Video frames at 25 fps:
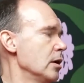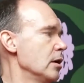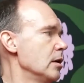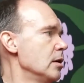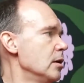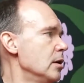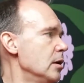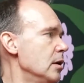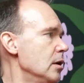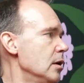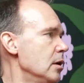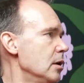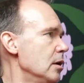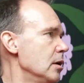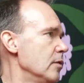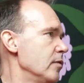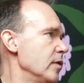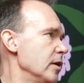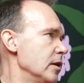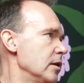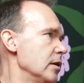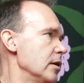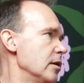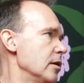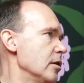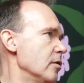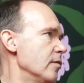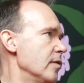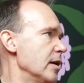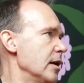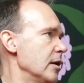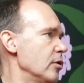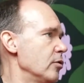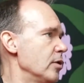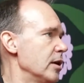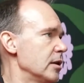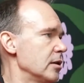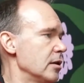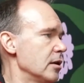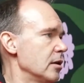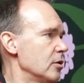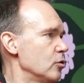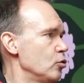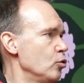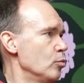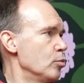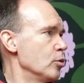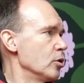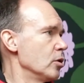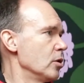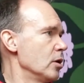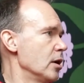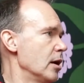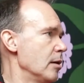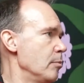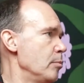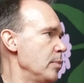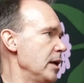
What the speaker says: I think they're now valued at like 2.9